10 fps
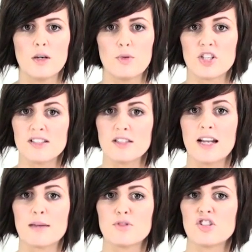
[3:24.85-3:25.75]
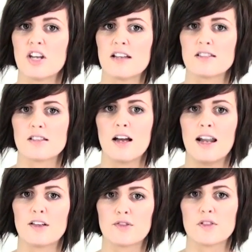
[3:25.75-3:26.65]
which as the name suggests,
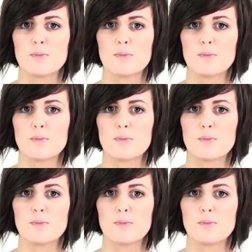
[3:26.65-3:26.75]
allows for